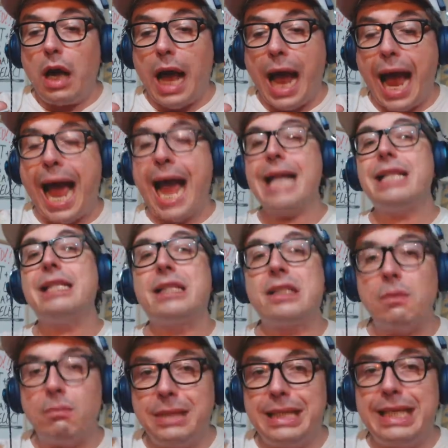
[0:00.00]
add
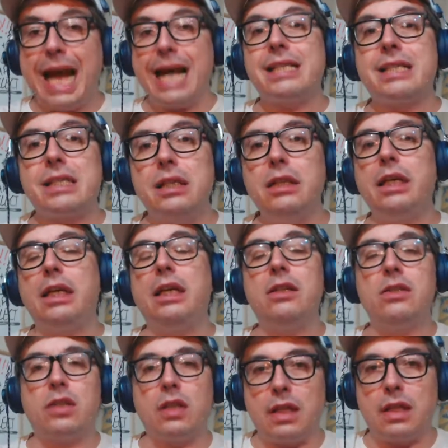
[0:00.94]
some
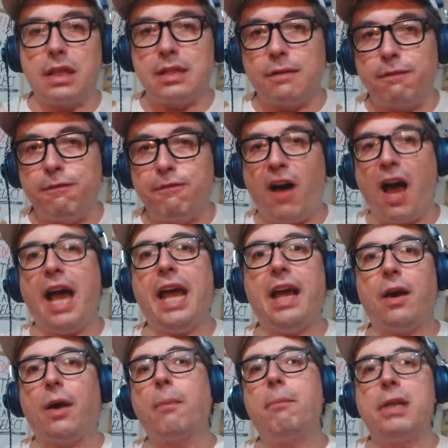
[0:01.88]
gasoline to this
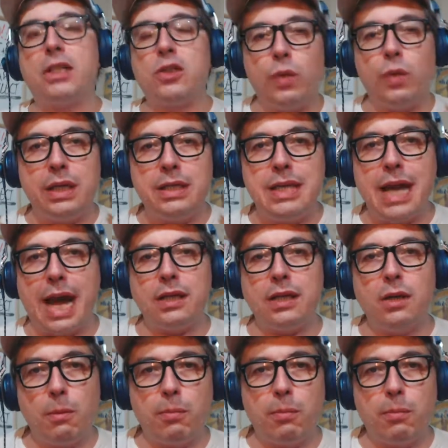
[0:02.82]
fire between Daniel